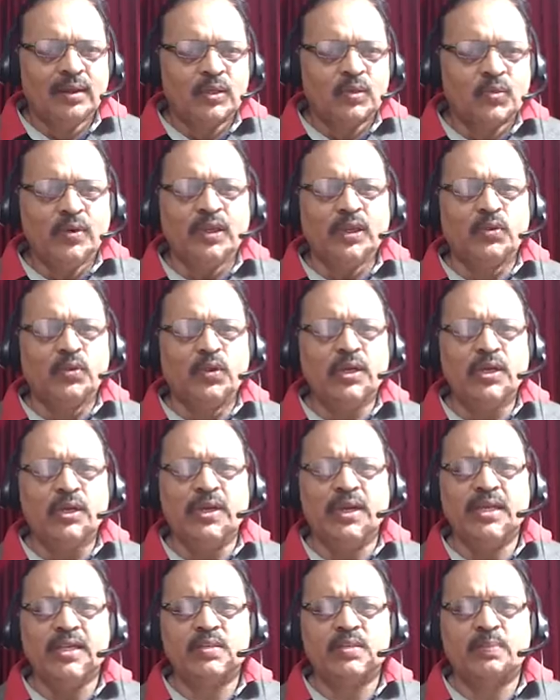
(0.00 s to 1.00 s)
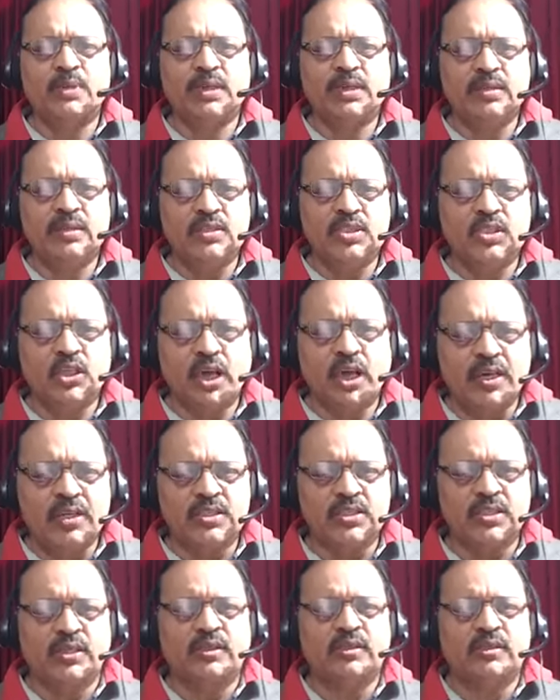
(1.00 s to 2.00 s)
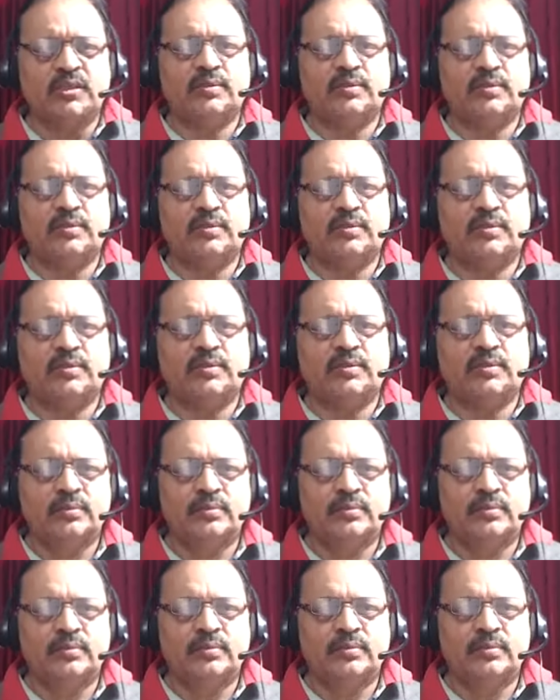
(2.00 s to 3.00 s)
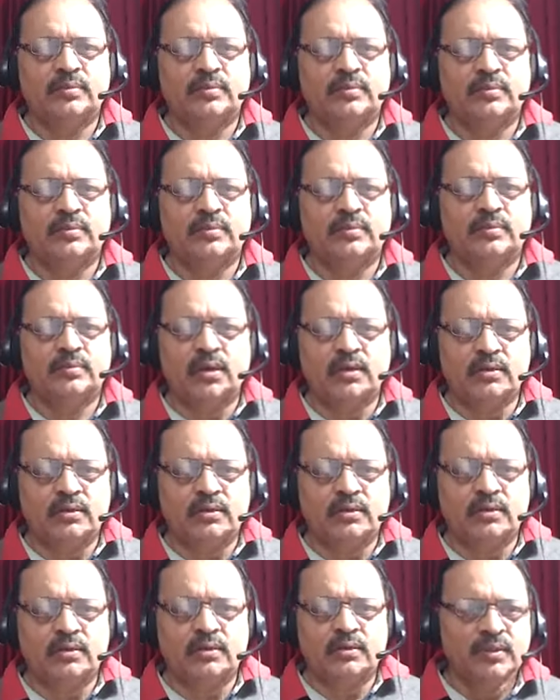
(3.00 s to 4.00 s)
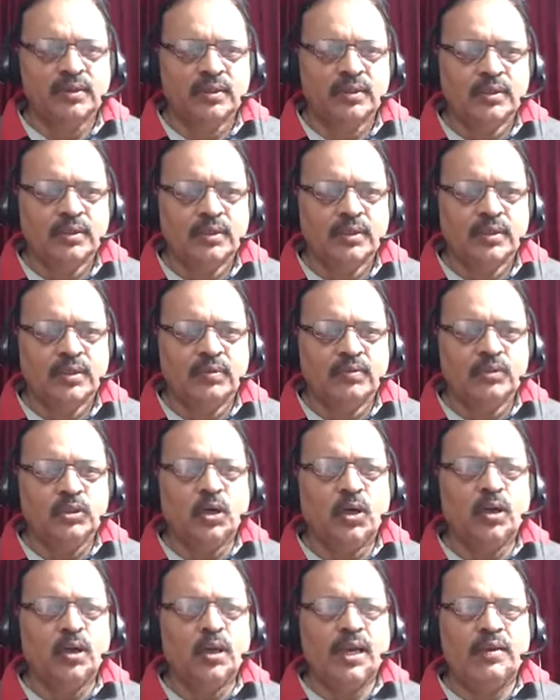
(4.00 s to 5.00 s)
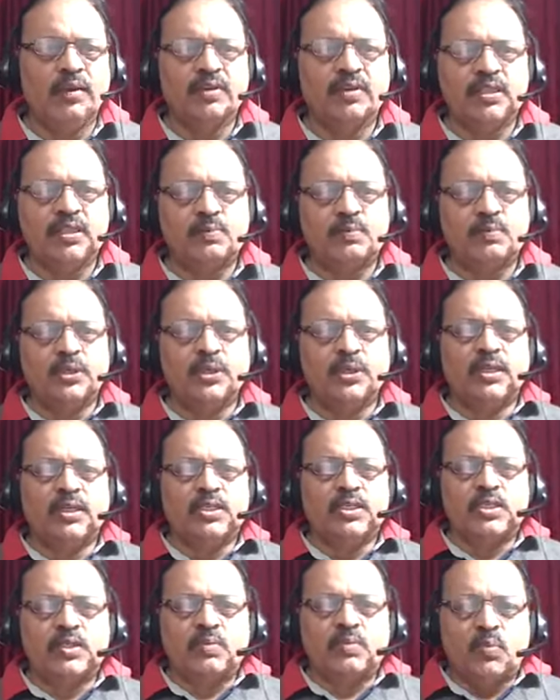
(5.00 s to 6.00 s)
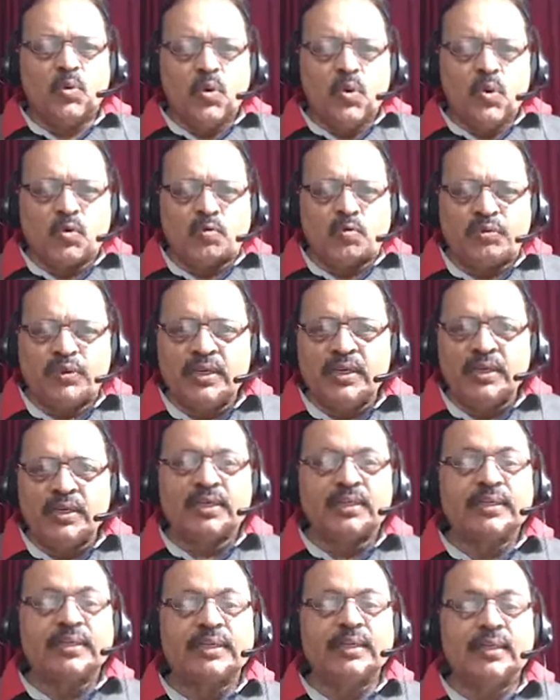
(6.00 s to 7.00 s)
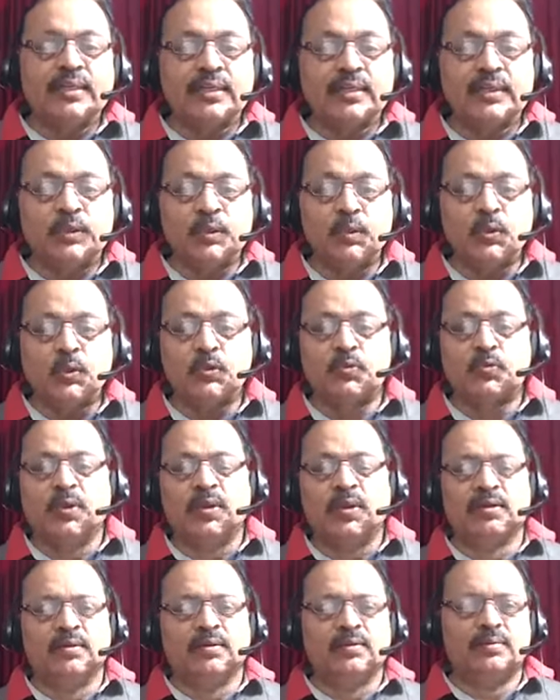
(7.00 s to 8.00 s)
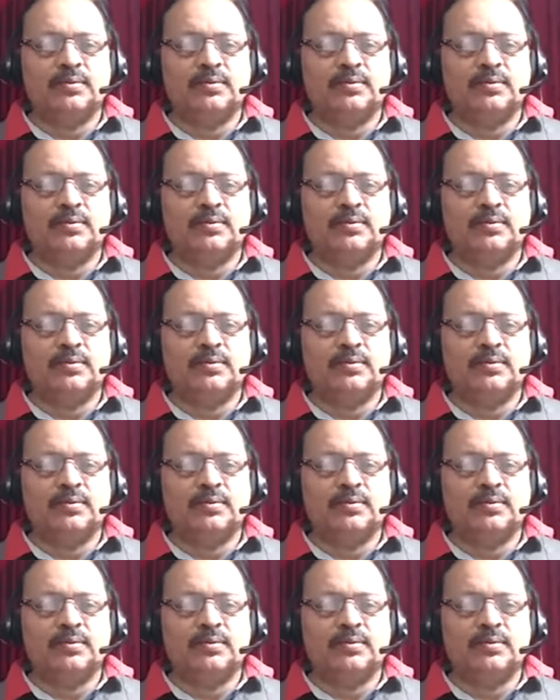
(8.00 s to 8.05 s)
2020 has been challenging, and no doubt we all have experienced more fear than usual.